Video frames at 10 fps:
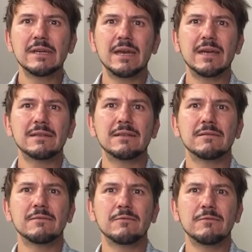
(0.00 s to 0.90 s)
And
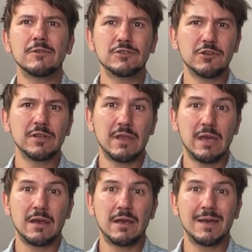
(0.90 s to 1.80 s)
once you're
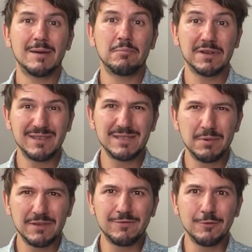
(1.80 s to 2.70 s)
there,
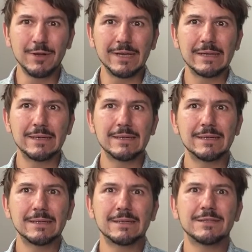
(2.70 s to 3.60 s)
participate fully.
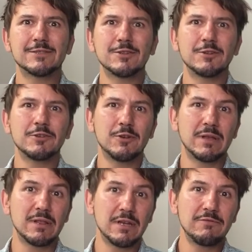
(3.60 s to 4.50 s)
So you
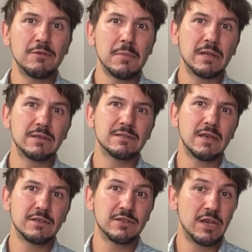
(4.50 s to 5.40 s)
can learn from others
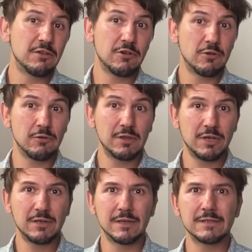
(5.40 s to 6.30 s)
and share your own
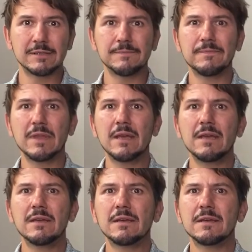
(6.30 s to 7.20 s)
learnings.
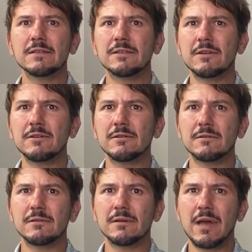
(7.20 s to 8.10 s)

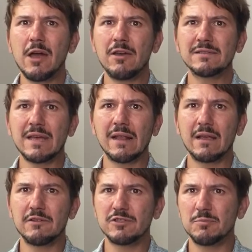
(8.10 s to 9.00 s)
So how exactly
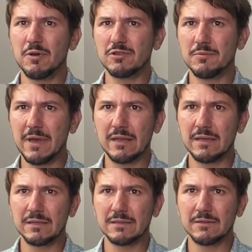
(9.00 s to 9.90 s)
are you supposed to make
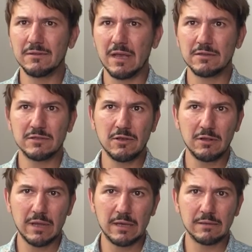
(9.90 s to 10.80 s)
these connections
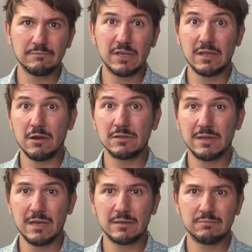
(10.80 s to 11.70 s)
online in our
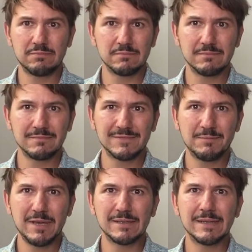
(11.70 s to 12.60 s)
Slack
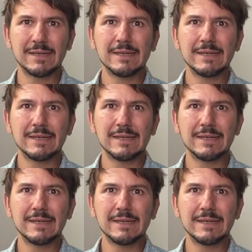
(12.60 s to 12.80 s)
space?